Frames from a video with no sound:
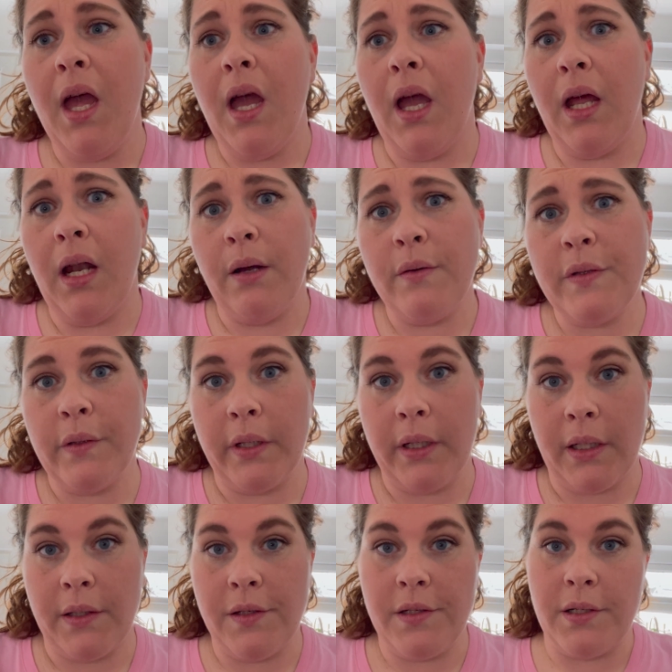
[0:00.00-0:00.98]
and I was really
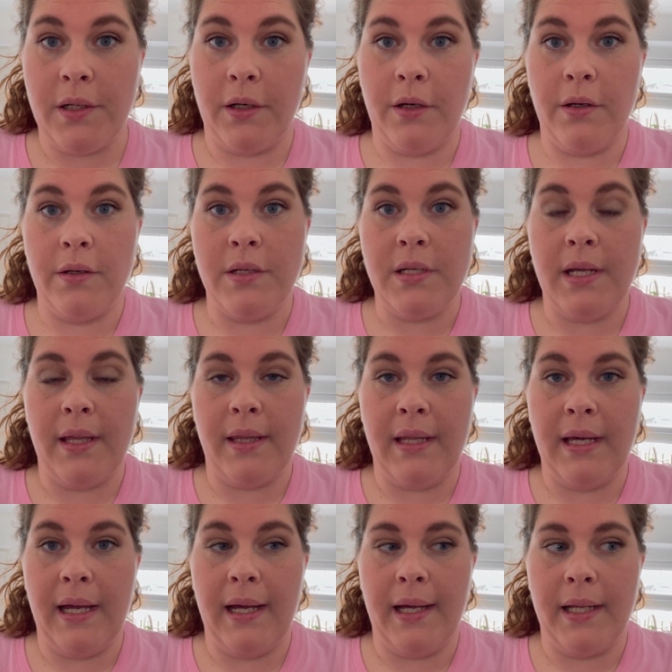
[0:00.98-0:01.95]
concerned
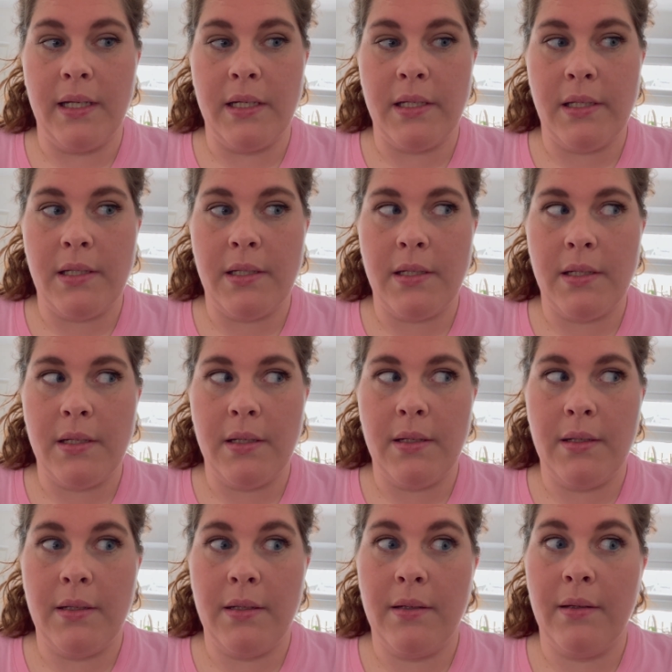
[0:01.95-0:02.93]
that
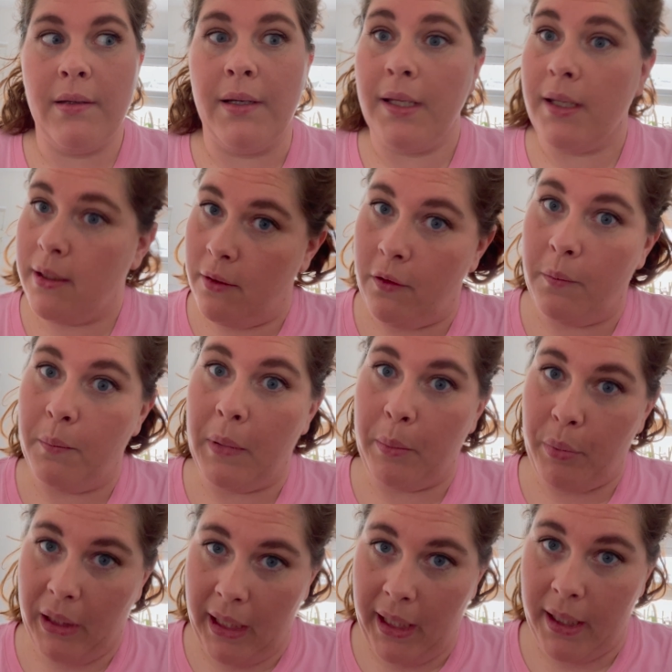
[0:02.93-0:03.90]
I killed my
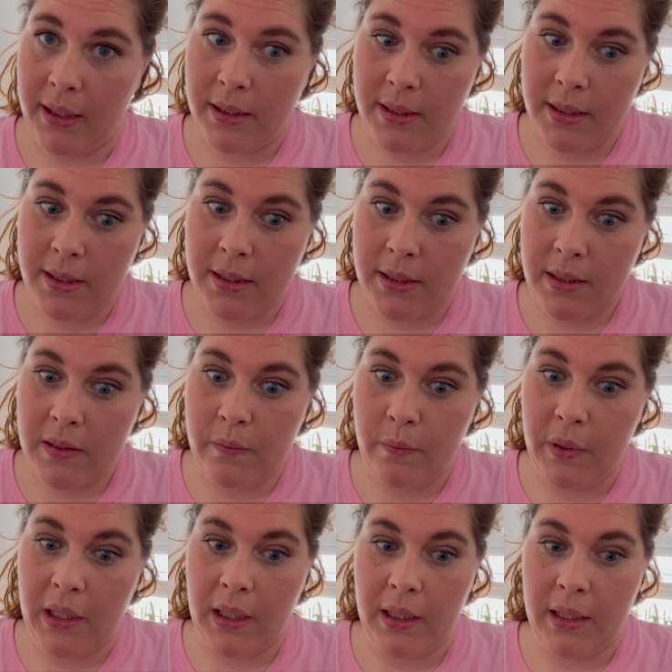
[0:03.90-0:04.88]
plants
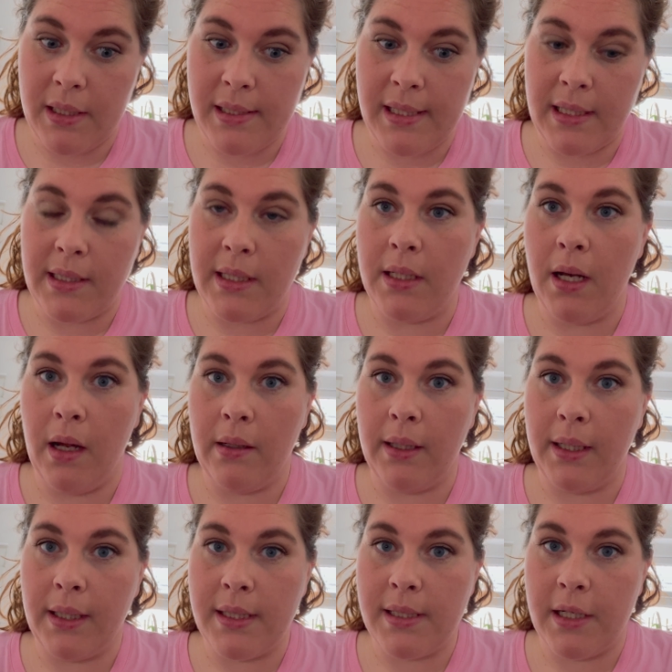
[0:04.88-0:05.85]
because they did not
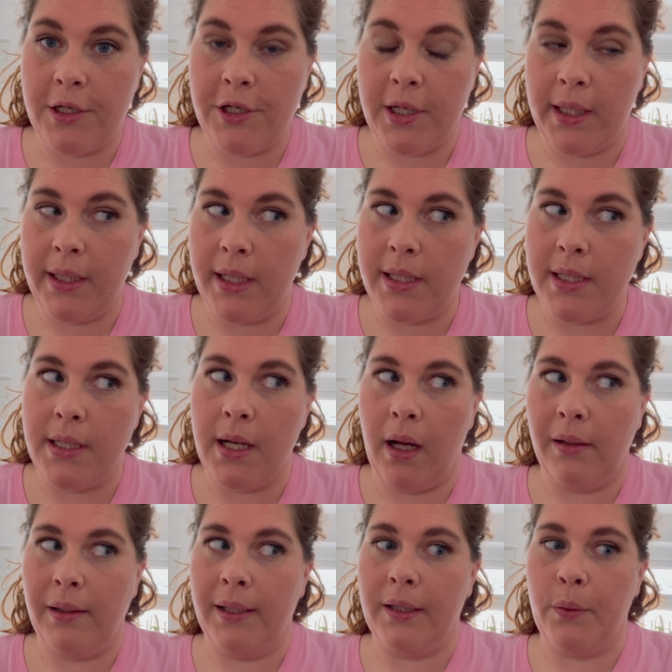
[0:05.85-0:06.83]
like the sunshine. They did
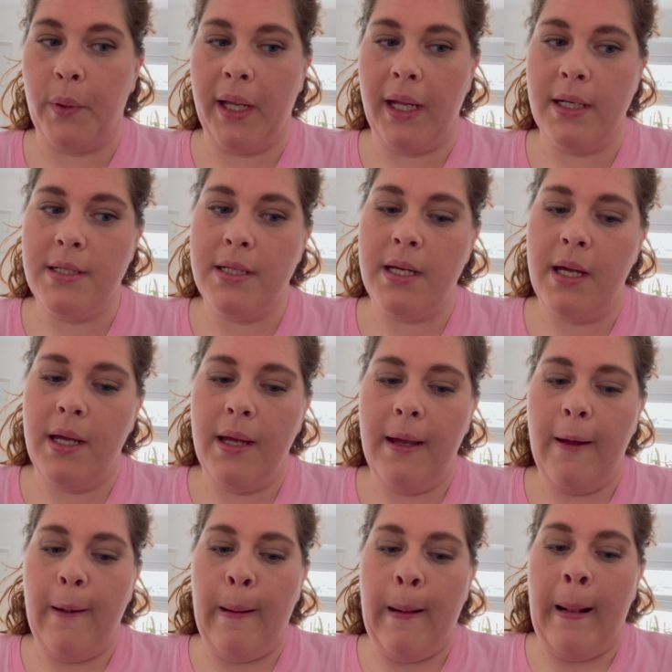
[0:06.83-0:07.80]
not like the wind
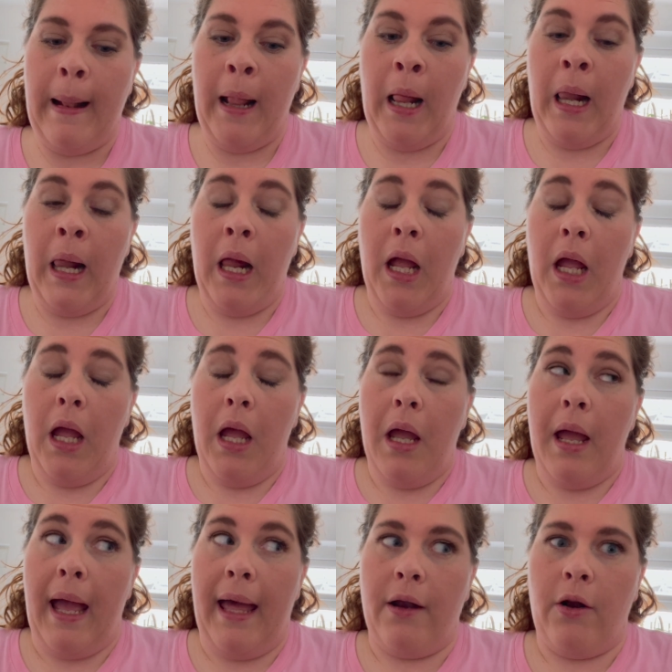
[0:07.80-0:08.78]

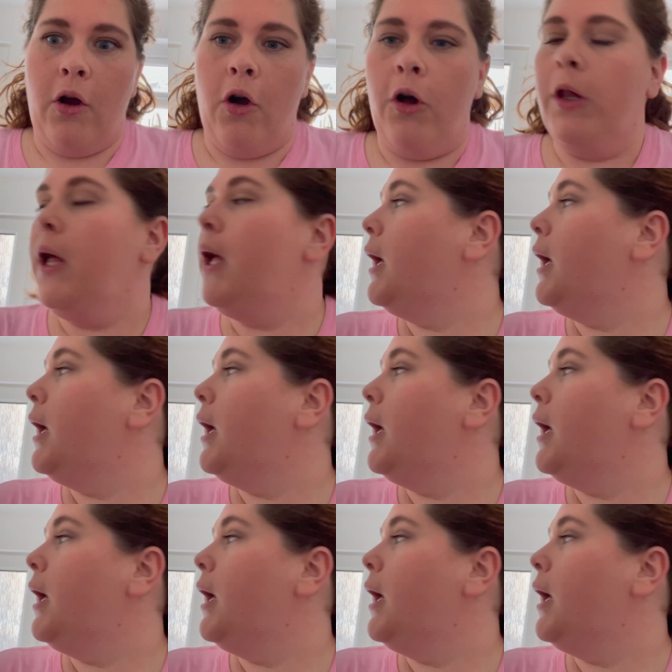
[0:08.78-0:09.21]
at all.